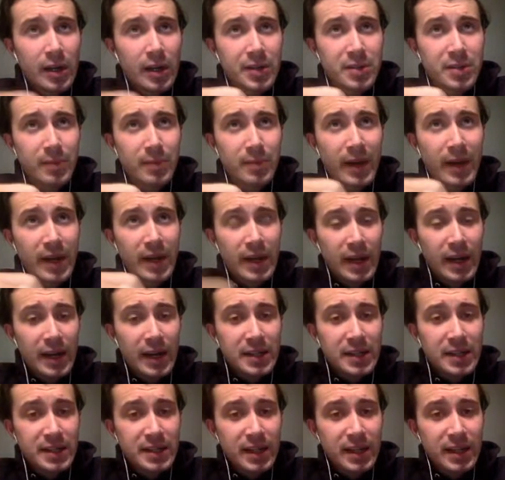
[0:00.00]
to make it
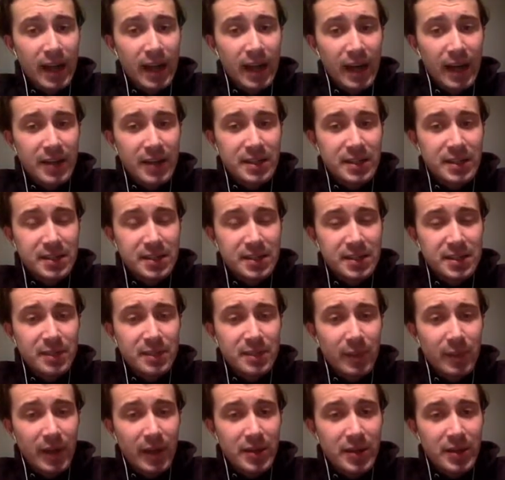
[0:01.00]
easier to access the
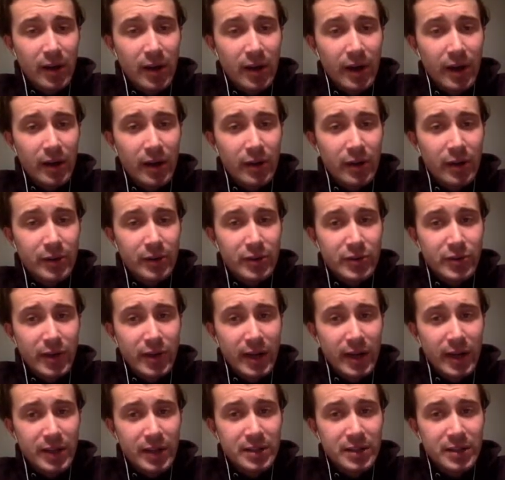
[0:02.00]
spare tire on the
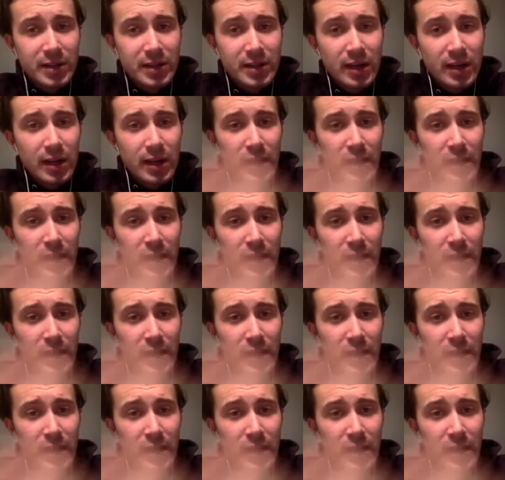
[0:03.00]
tracks.